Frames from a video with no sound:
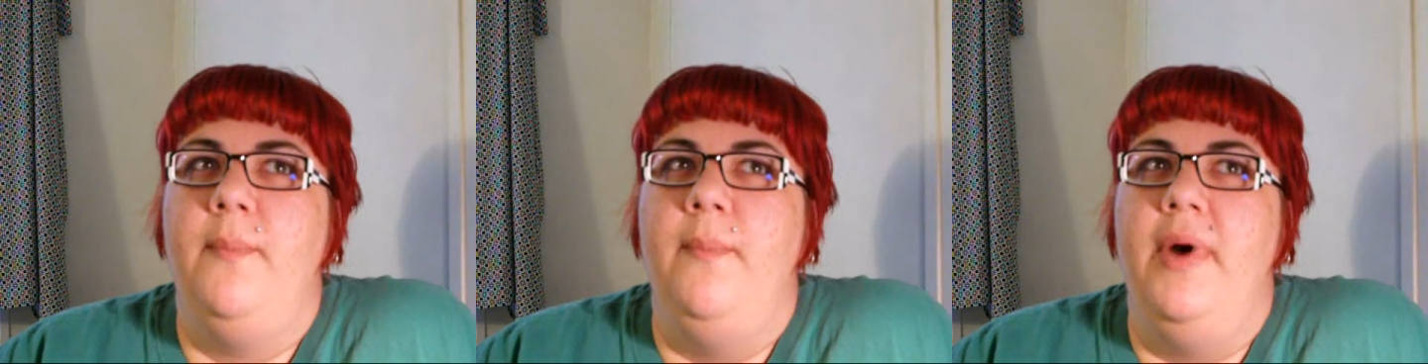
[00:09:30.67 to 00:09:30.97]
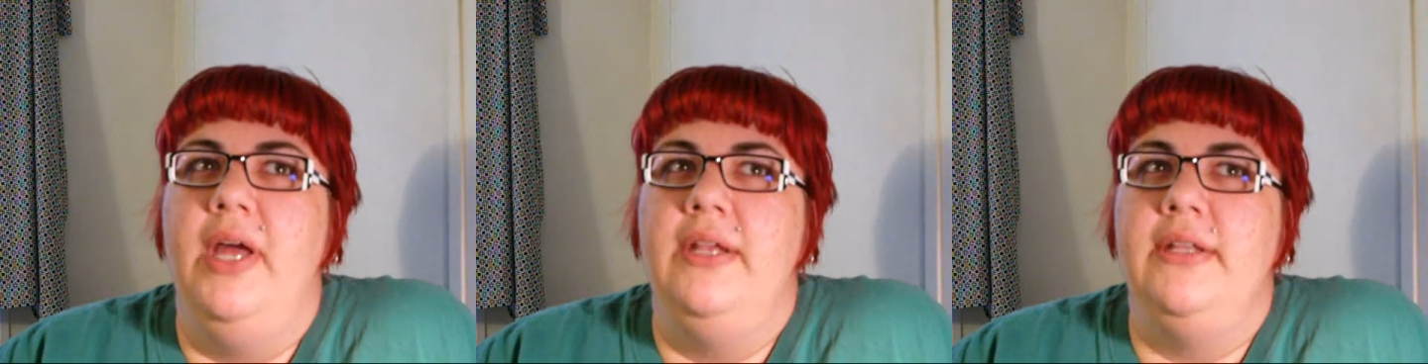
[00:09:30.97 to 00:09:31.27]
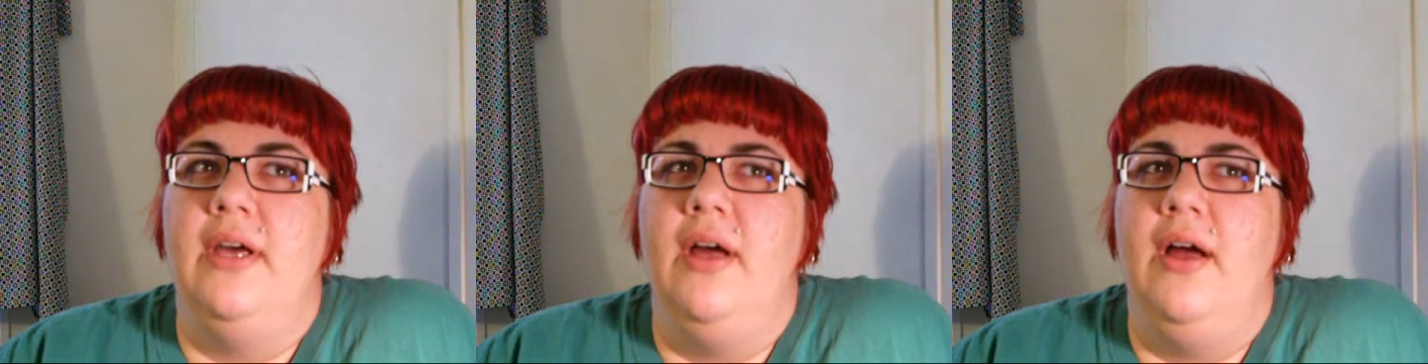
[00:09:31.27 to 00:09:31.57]
But
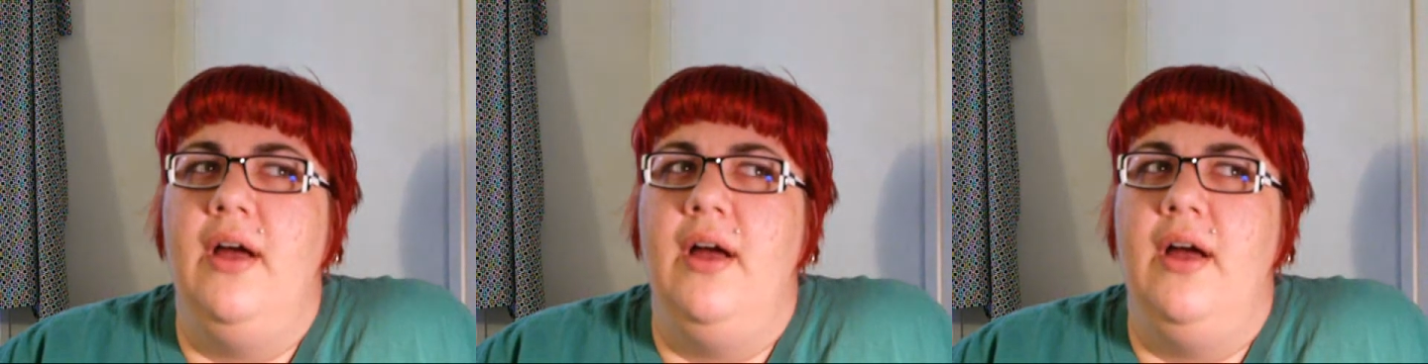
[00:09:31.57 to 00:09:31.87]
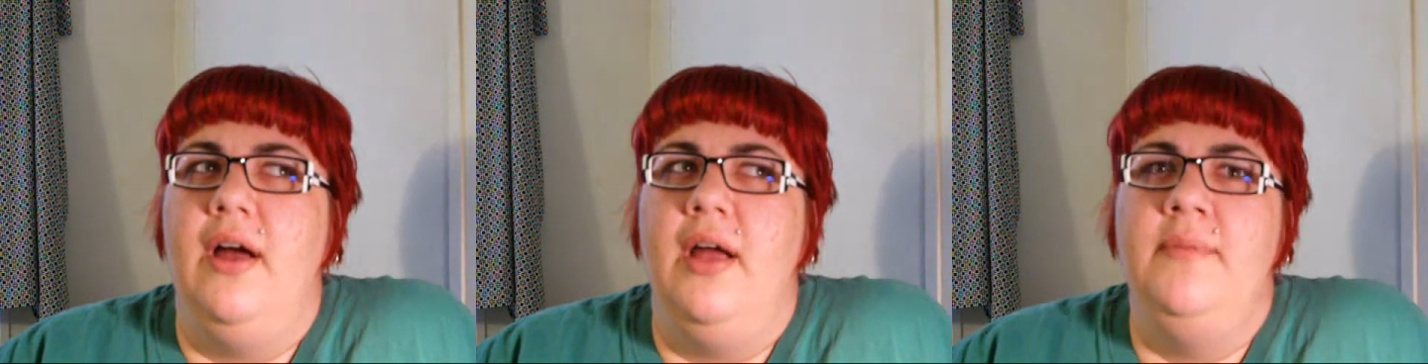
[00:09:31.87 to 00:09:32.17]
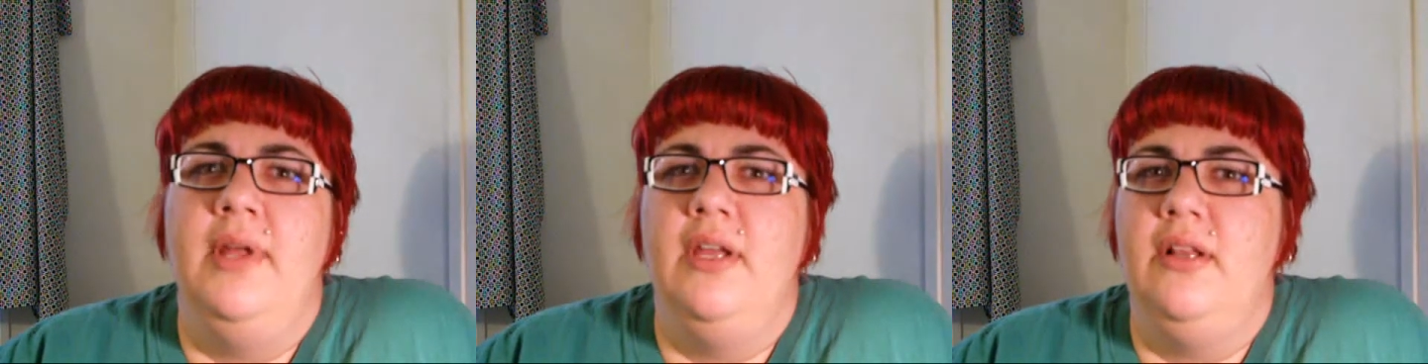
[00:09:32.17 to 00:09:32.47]
I'm
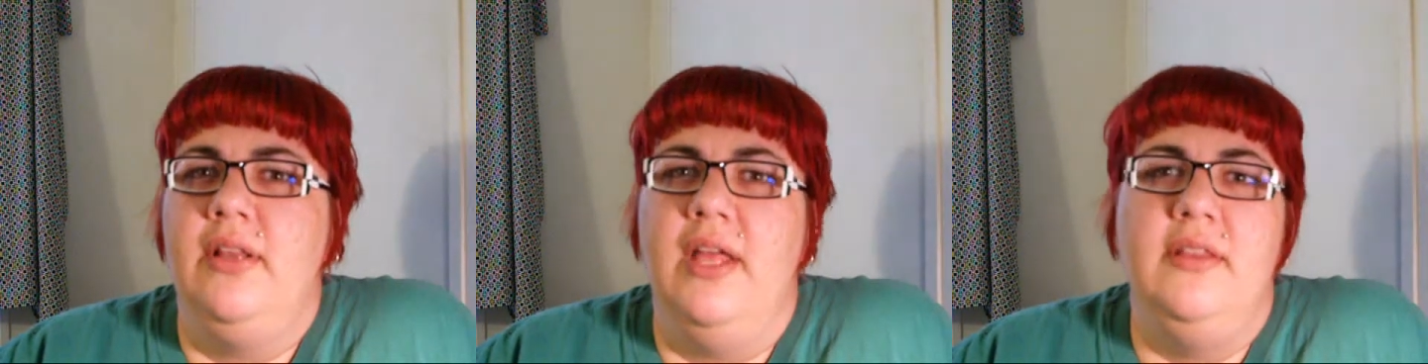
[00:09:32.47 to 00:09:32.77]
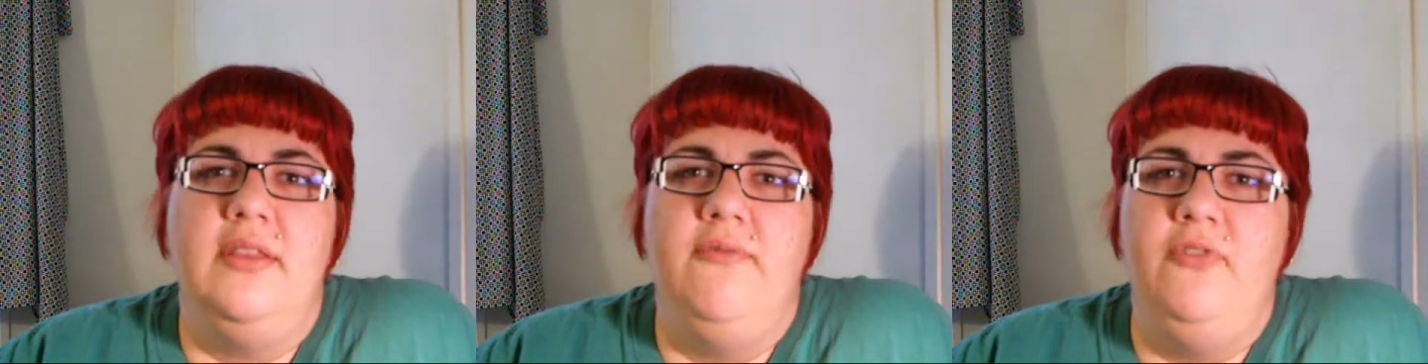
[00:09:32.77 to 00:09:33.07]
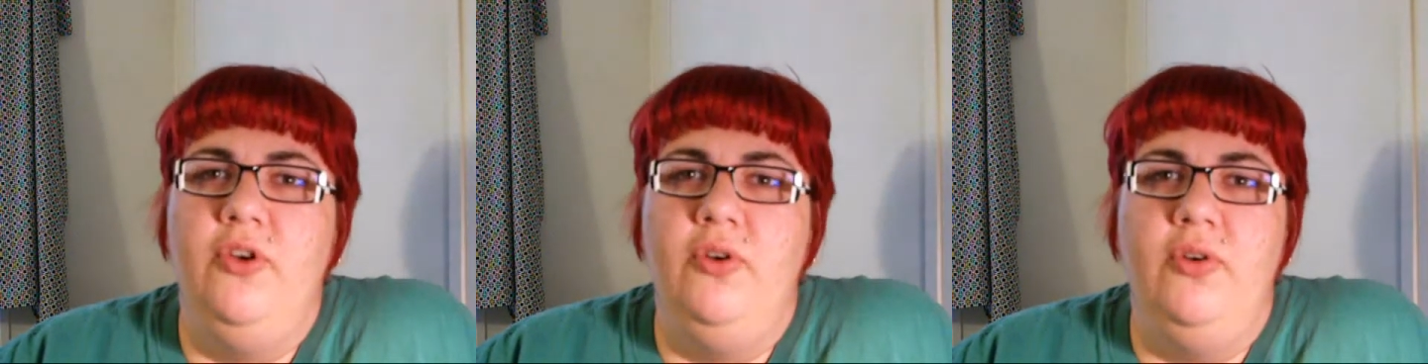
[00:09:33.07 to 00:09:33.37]
not gonna let the
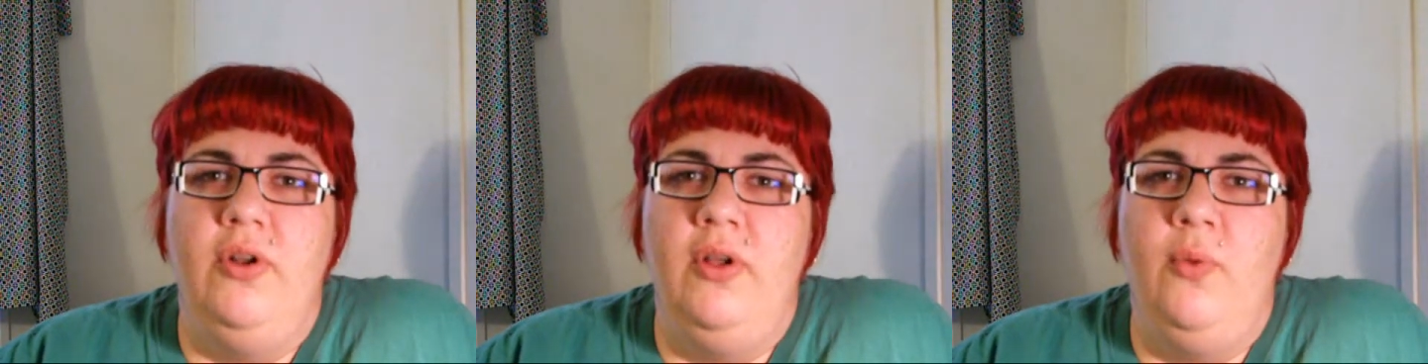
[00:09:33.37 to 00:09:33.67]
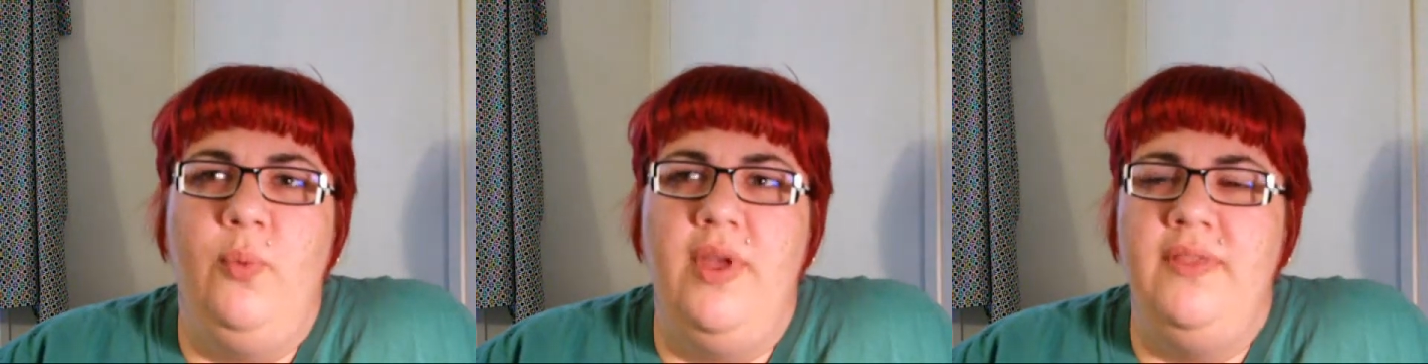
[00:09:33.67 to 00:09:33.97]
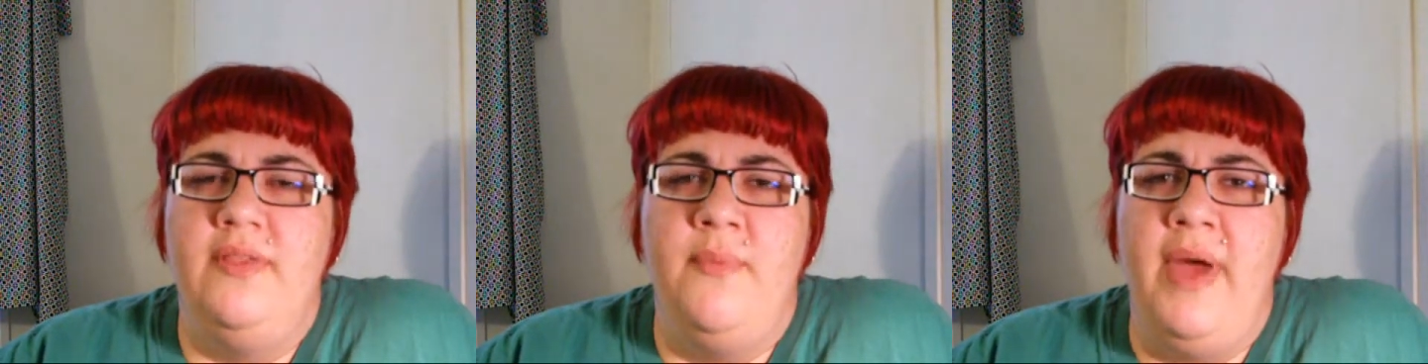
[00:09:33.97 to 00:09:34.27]
food win
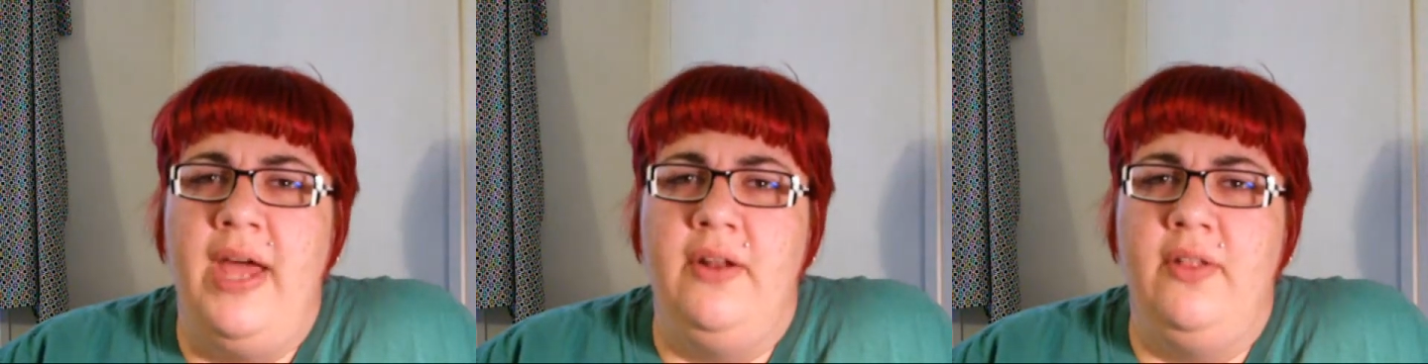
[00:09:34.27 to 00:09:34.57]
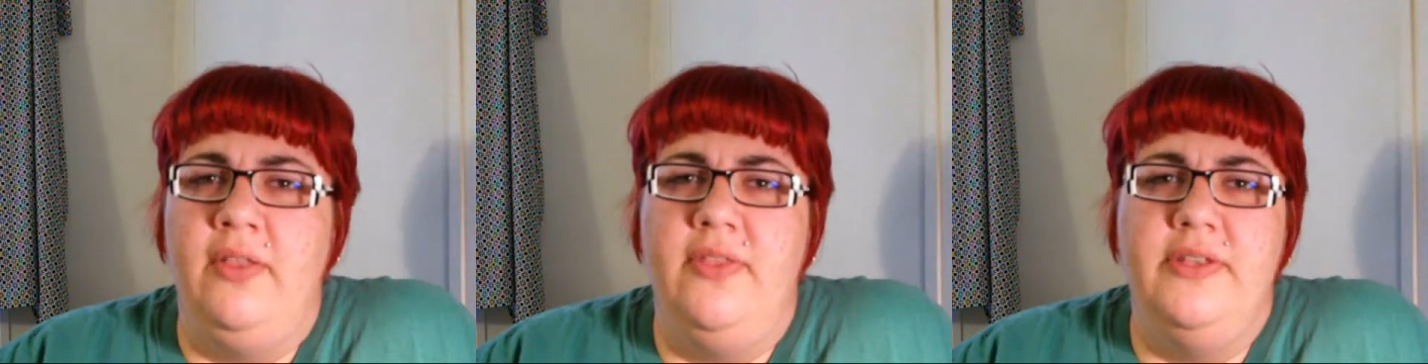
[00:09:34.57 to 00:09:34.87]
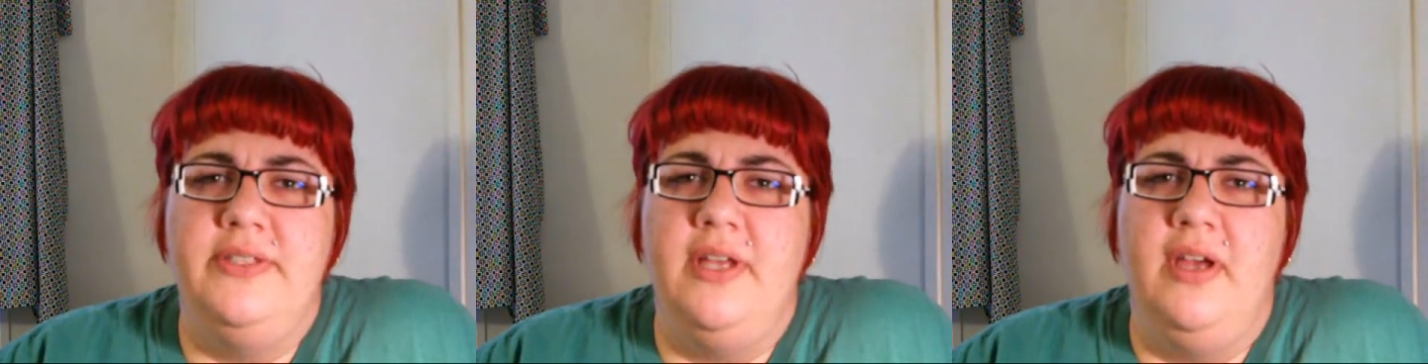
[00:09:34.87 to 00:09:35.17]
the battle
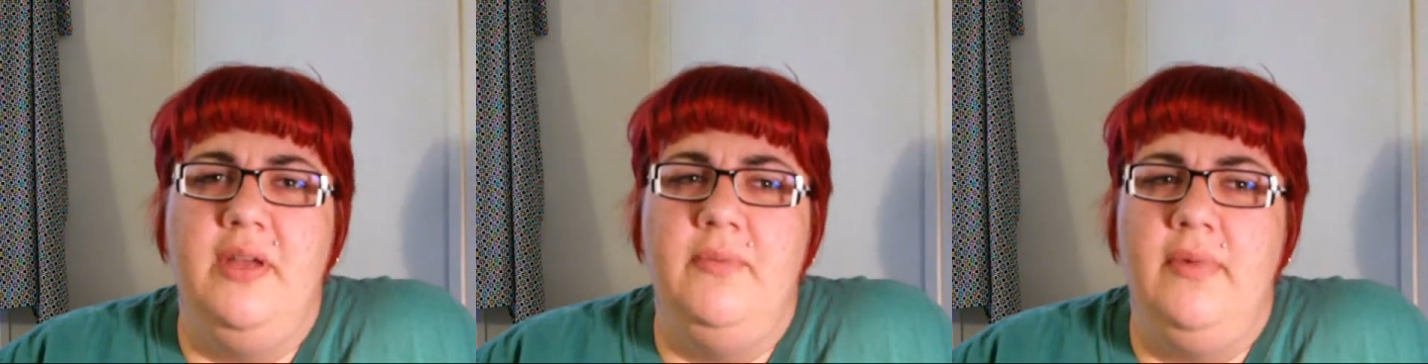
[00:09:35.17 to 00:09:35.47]
this time.